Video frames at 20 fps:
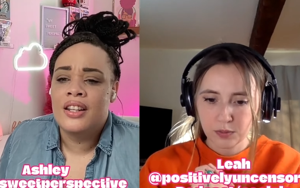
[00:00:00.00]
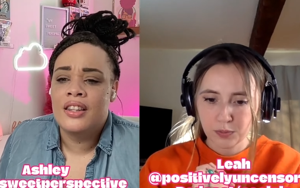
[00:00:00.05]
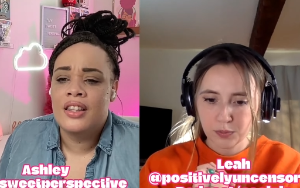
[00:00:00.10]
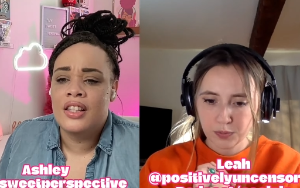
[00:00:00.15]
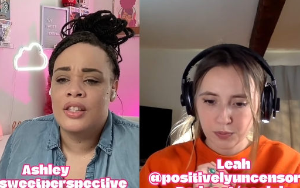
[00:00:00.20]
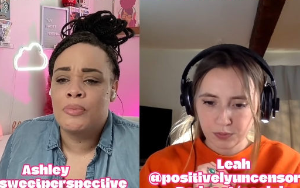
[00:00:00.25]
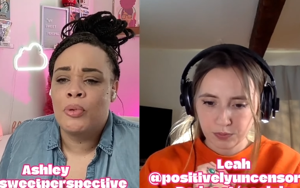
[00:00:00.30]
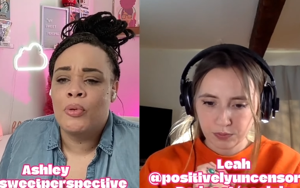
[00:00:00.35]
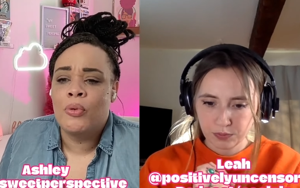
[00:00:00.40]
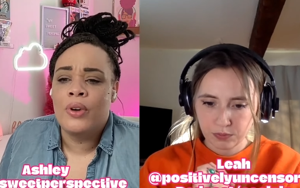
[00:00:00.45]
Speaker 1: to
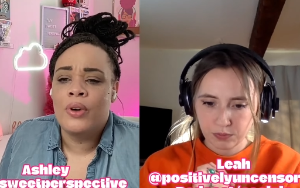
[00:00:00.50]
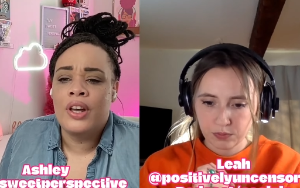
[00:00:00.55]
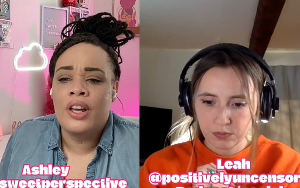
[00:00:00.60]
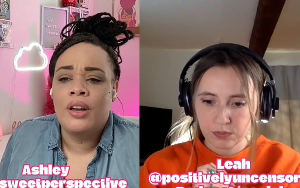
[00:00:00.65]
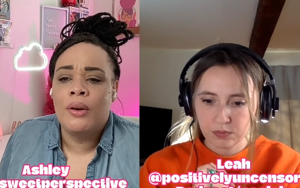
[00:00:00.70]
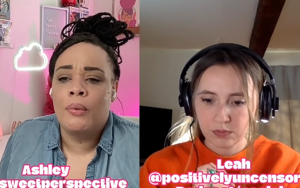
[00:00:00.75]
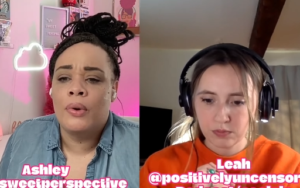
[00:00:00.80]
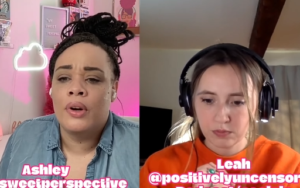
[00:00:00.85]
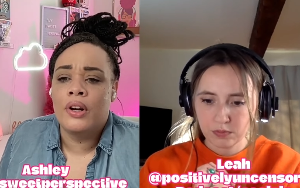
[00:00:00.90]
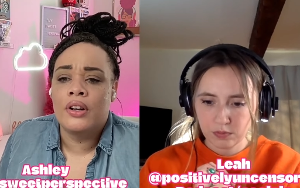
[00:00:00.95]
this
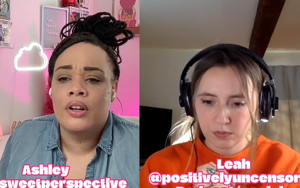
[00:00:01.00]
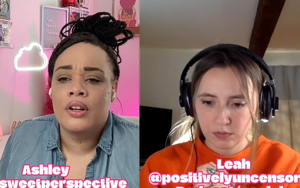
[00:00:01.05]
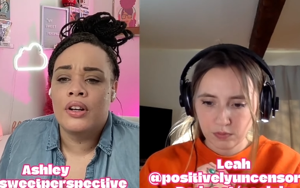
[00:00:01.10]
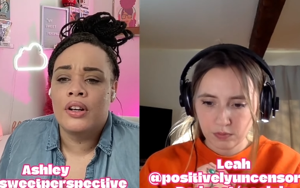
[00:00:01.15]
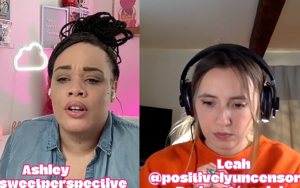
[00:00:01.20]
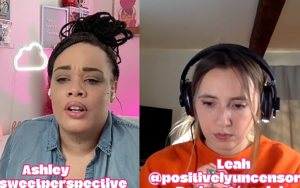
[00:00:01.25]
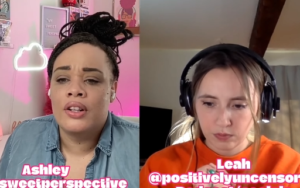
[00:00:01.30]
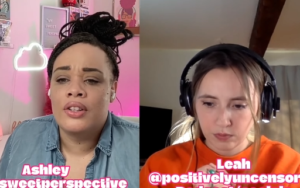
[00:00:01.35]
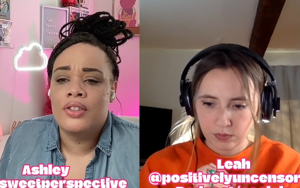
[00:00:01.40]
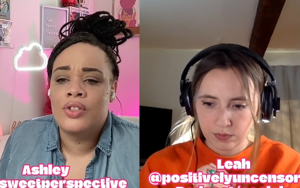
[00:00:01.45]
point
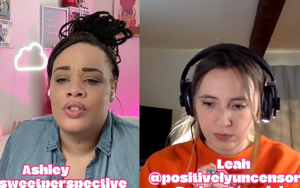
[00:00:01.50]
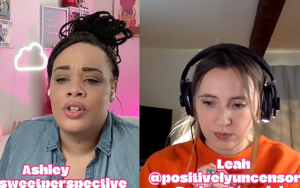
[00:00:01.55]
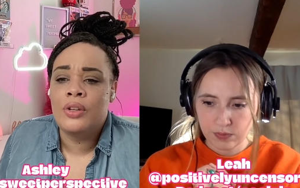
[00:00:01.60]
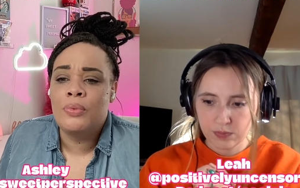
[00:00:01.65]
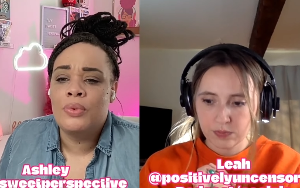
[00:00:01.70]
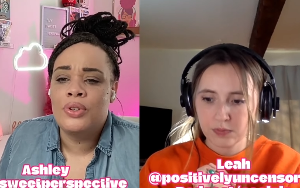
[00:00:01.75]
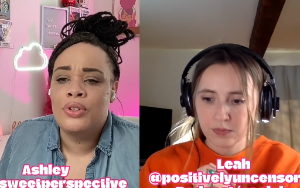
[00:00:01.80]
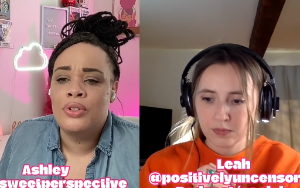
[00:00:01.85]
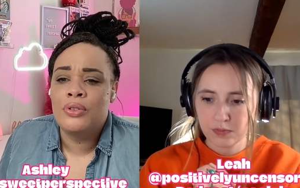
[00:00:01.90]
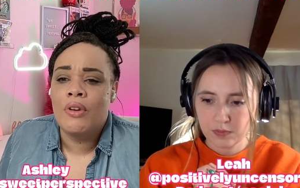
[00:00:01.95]
where
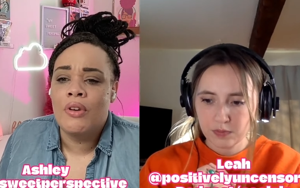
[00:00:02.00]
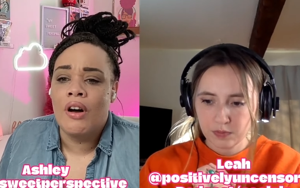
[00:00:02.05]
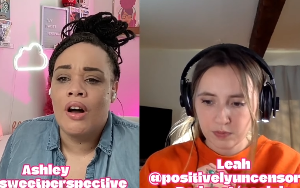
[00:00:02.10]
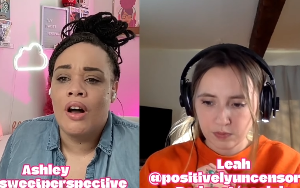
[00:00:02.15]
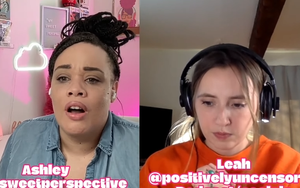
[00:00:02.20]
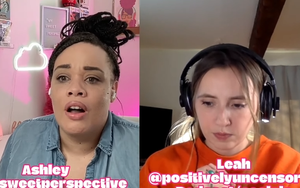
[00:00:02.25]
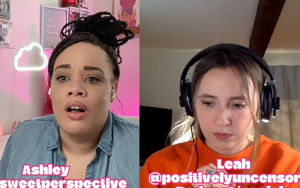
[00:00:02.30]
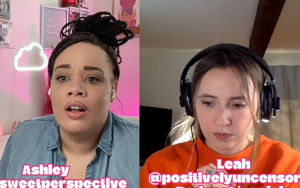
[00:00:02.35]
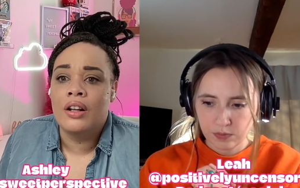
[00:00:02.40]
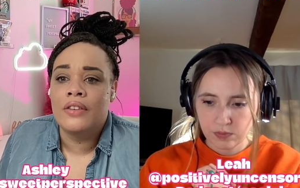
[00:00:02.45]
she would do
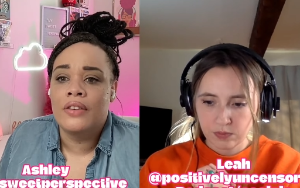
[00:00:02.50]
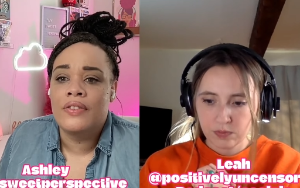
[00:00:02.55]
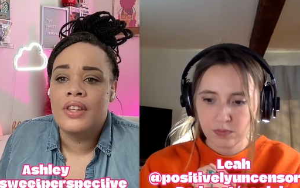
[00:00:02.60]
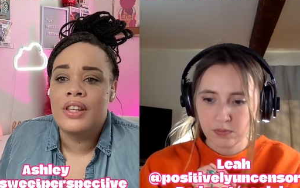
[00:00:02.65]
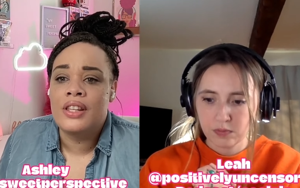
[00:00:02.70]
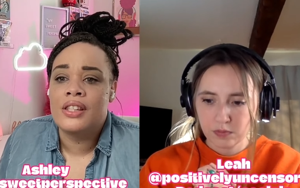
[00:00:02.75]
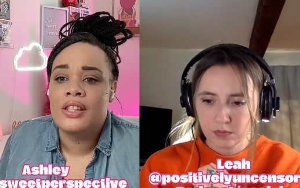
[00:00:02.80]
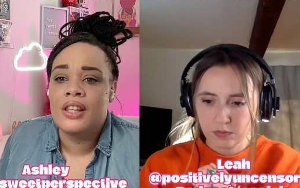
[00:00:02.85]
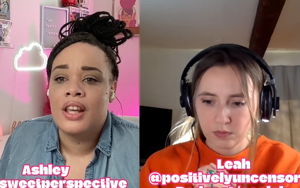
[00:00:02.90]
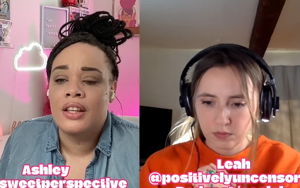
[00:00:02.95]
all of
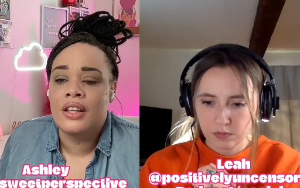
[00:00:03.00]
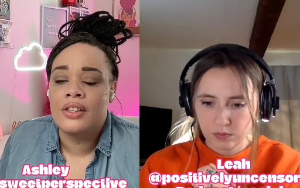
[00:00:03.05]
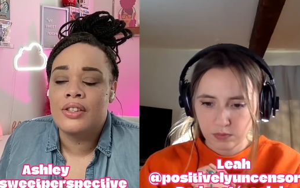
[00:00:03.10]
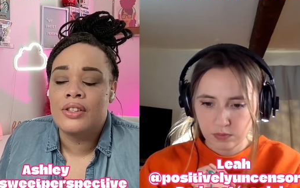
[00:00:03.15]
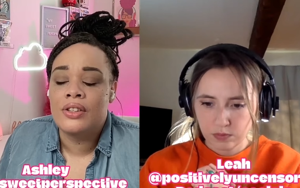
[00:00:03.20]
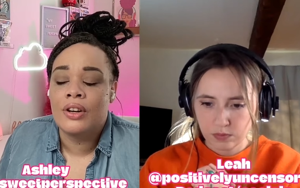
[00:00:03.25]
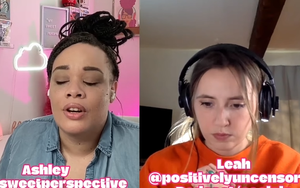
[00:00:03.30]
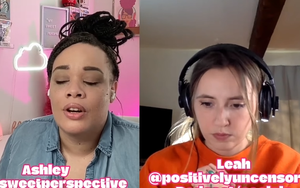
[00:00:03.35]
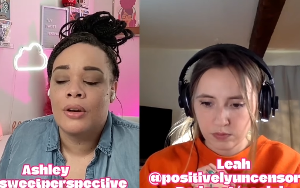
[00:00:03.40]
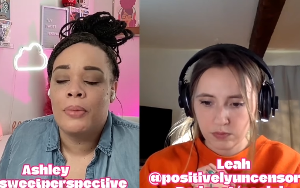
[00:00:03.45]
these
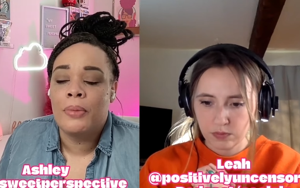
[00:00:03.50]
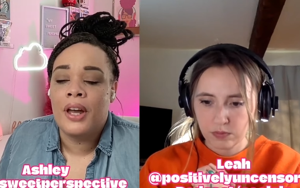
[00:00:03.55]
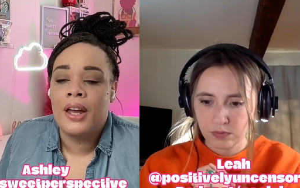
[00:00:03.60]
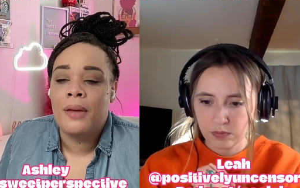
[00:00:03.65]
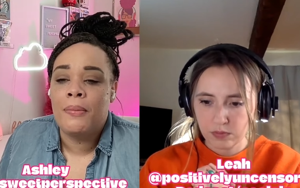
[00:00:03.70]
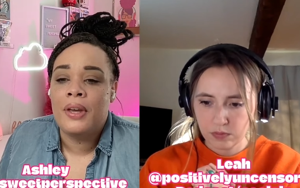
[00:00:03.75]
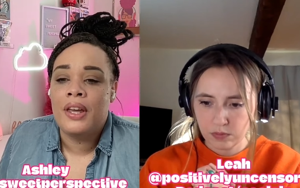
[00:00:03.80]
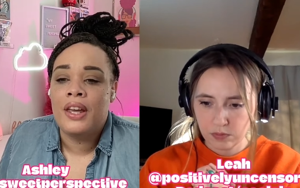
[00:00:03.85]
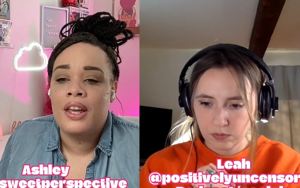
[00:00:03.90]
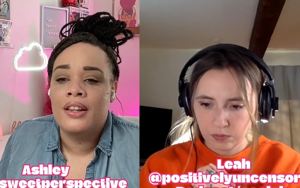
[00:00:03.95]
things to her
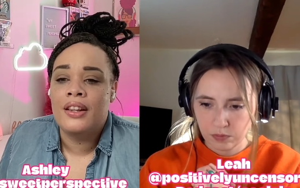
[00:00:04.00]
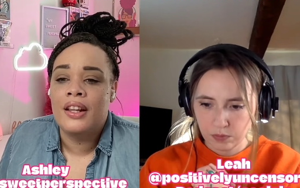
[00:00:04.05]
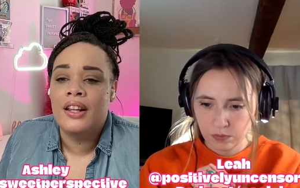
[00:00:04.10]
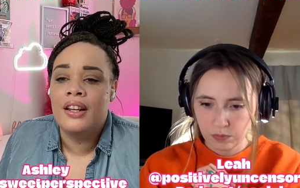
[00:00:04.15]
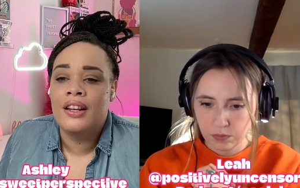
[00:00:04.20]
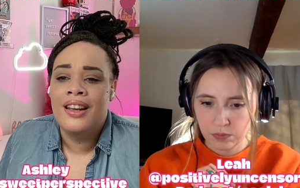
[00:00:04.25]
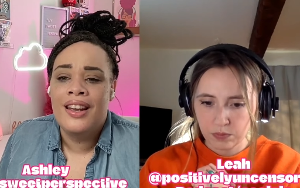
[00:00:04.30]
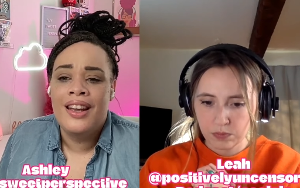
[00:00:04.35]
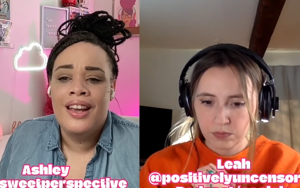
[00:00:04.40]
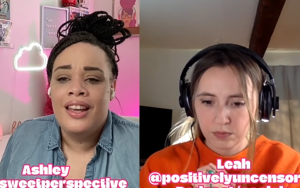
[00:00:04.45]
baby and
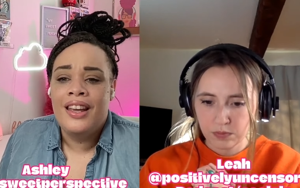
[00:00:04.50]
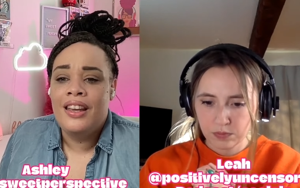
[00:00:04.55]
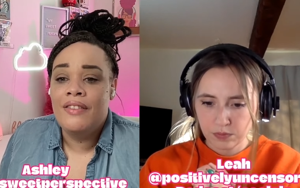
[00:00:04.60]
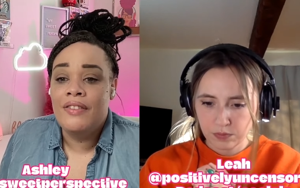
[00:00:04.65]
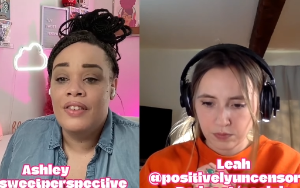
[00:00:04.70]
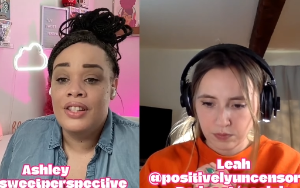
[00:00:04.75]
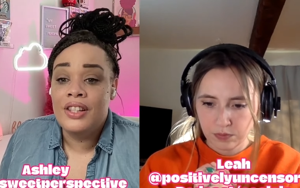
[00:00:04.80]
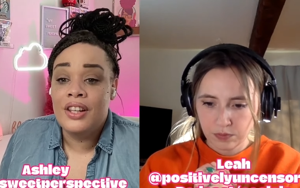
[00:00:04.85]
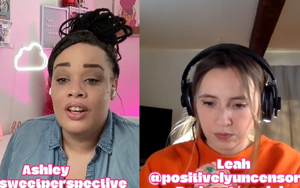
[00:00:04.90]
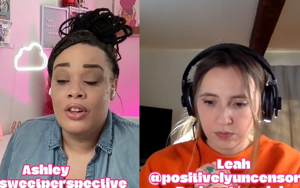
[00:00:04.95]
then
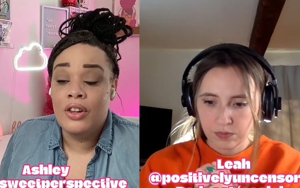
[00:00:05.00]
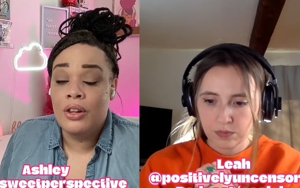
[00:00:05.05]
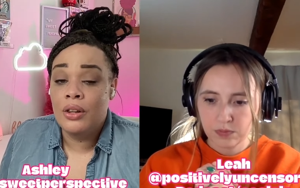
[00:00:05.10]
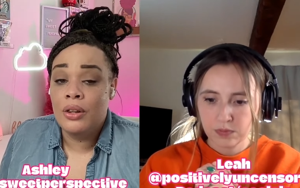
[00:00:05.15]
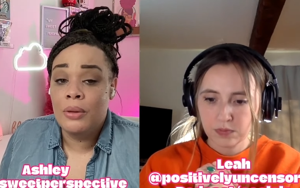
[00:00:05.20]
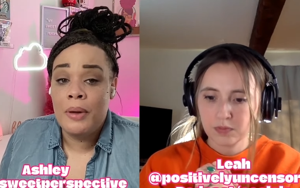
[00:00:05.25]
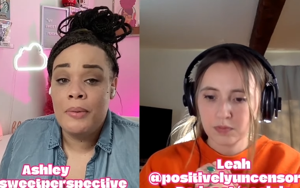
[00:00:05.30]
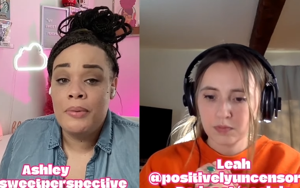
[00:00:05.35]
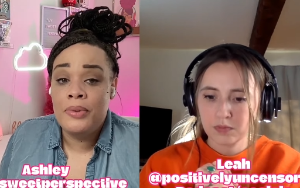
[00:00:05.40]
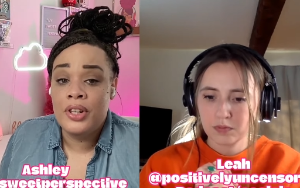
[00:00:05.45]
even
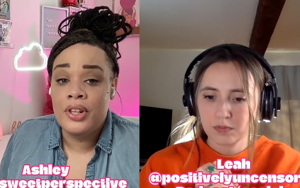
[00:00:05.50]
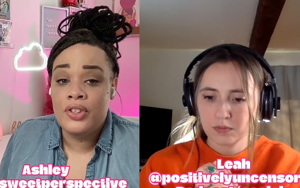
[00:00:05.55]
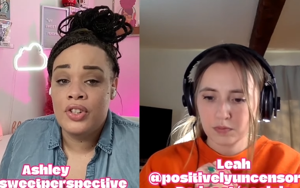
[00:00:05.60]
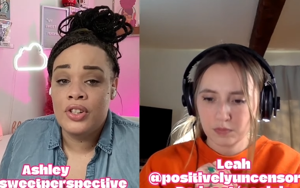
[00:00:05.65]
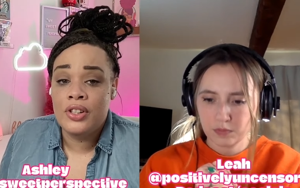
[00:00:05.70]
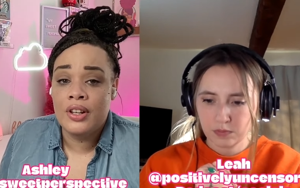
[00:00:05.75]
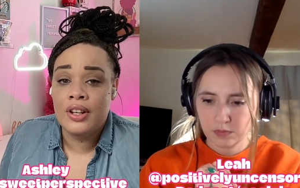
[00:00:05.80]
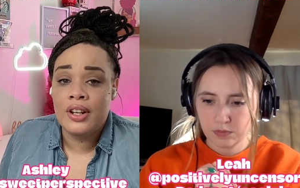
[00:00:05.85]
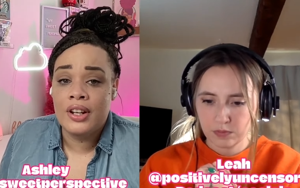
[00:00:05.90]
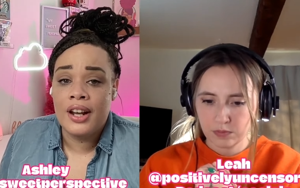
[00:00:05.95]
tell the baby that
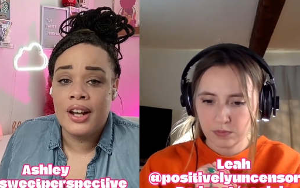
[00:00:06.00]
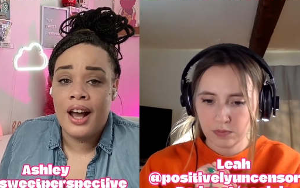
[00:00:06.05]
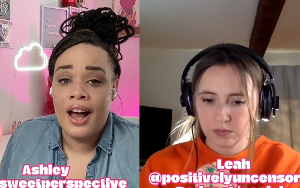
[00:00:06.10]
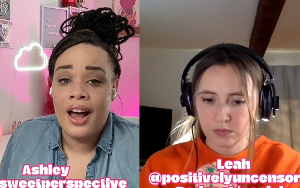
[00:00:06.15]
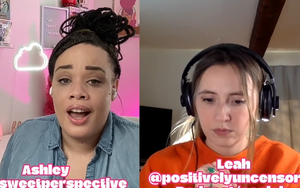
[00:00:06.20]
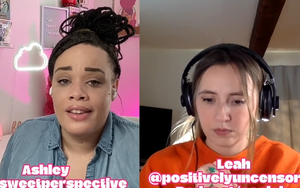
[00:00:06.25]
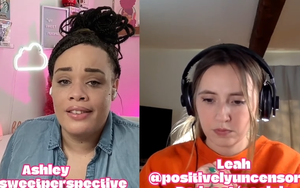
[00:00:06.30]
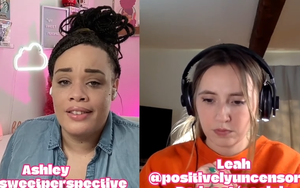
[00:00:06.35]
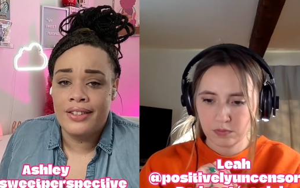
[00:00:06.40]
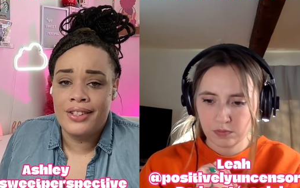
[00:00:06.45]
she's going to
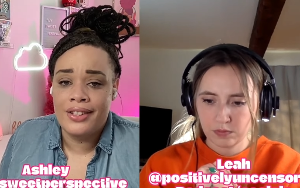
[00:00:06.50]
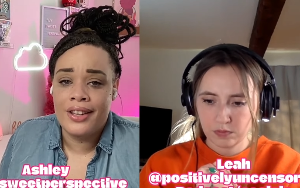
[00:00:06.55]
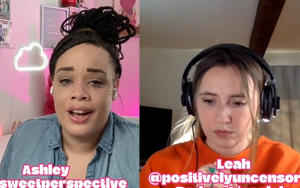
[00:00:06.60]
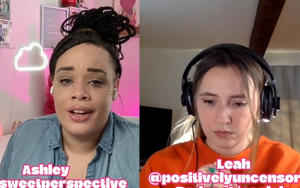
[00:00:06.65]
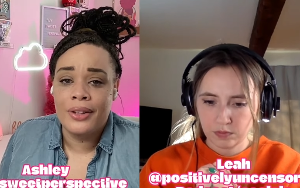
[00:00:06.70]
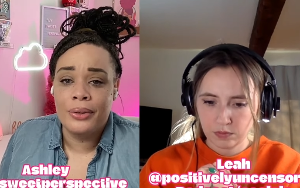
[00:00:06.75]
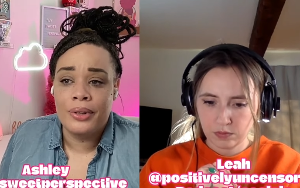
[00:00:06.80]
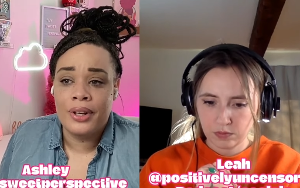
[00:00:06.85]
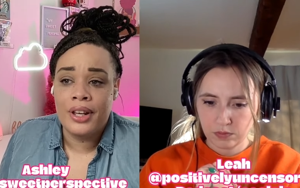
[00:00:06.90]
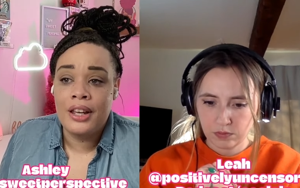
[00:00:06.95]
die, that she's
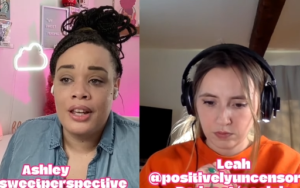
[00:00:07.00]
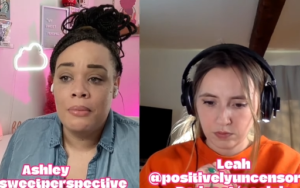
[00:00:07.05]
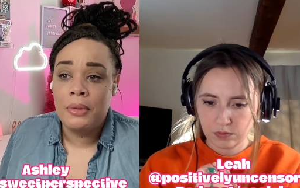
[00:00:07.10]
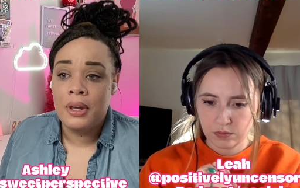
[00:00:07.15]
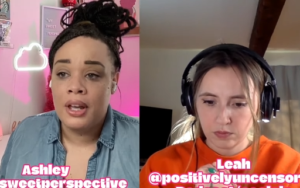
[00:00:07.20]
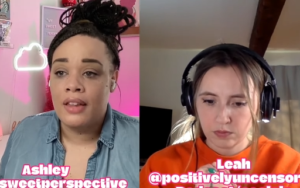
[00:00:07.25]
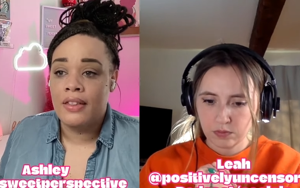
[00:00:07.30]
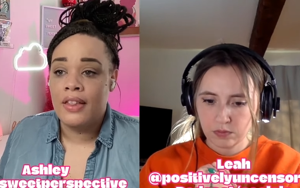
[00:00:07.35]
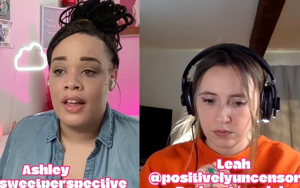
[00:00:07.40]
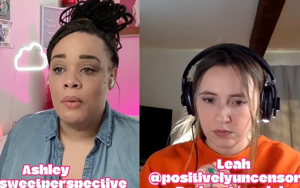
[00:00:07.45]
got
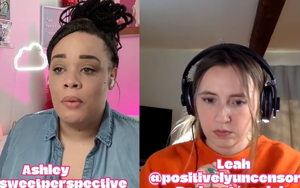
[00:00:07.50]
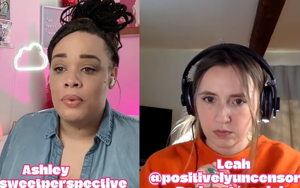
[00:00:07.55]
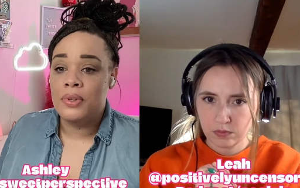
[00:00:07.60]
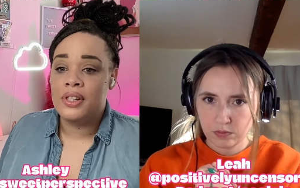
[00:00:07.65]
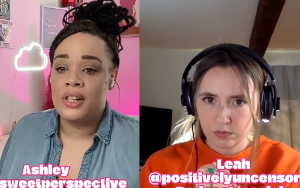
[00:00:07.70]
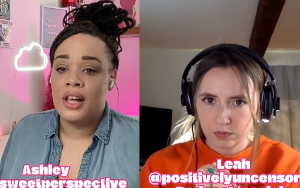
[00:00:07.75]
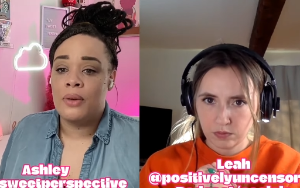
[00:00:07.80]
leukemia. That